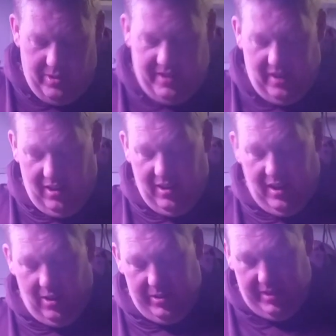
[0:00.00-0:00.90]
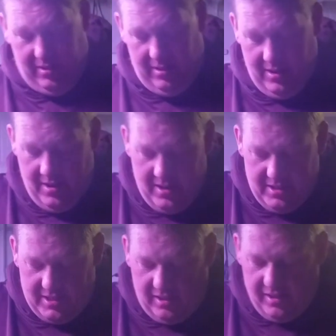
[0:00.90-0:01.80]
are out here
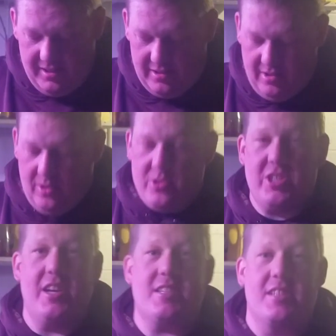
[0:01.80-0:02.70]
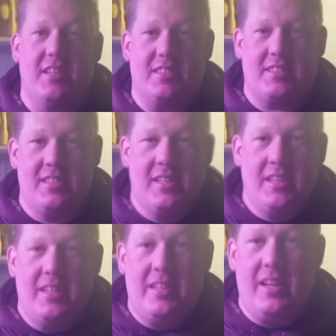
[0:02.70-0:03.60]
starting to grow chestnuts.
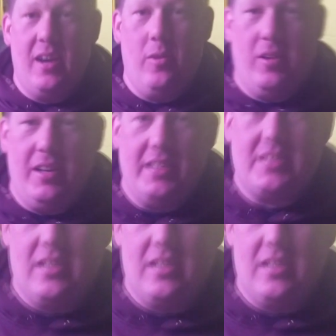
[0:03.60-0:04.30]
Now, it's in